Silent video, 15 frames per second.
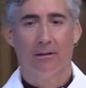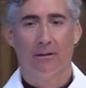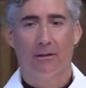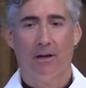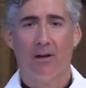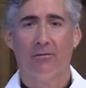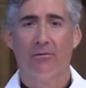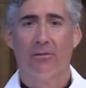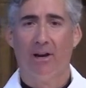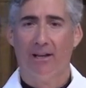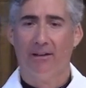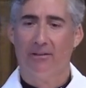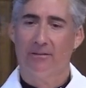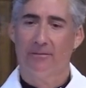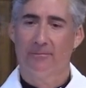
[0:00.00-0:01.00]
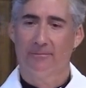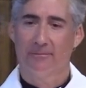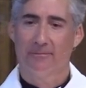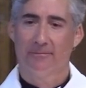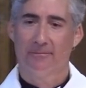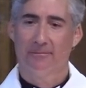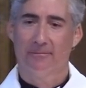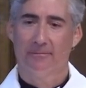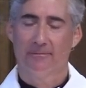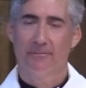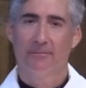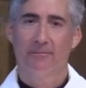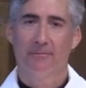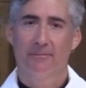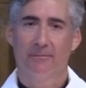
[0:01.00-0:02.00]
our friend
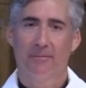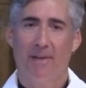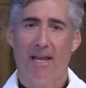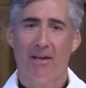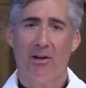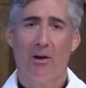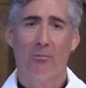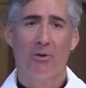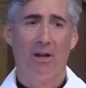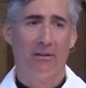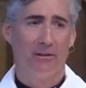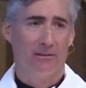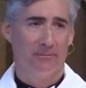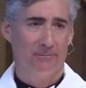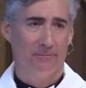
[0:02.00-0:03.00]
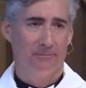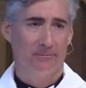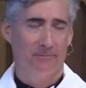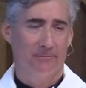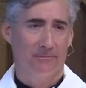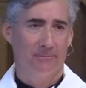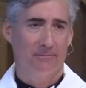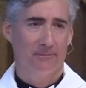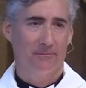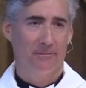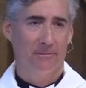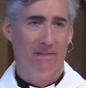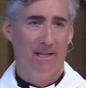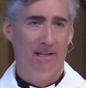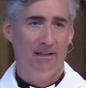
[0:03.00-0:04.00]
and our brother
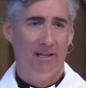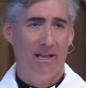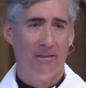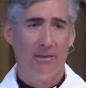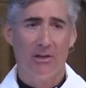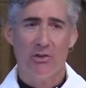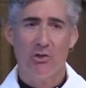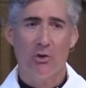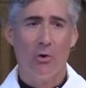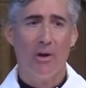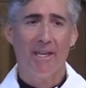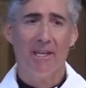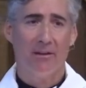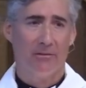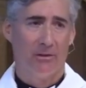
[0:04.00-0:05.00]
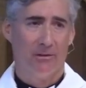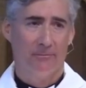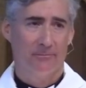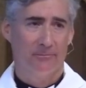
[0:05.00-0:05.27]
and the joy giver